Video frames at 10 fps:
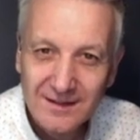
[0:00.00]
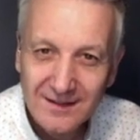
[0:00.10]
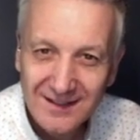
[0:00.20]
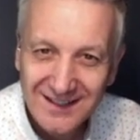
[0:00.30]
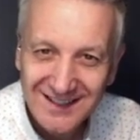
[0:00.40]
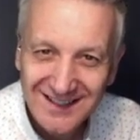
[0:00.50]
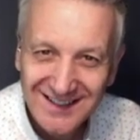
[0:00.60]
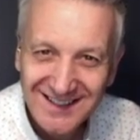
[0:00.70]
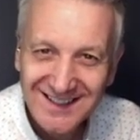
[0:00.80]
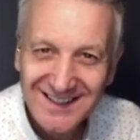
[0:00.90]

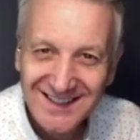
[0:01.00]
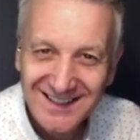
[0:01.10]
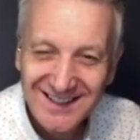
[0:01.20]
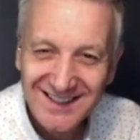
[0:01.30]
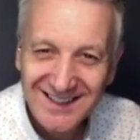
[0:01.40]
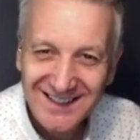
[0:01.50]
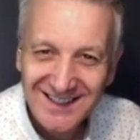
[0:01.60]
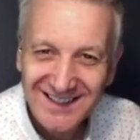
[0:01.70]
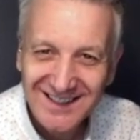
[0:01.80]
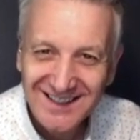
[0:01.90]

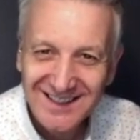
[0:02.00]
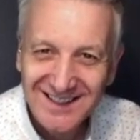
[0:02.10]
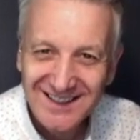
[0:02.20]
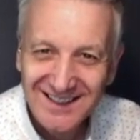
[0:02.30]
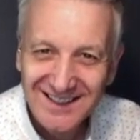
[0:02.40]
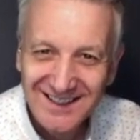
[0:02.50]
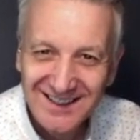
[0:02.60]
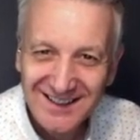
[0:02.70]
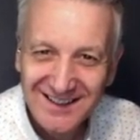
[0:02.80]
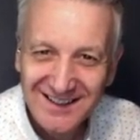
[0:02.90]

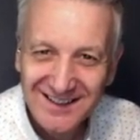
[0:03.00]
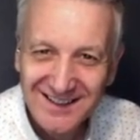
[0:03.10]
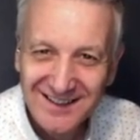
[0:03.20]
(not speaking)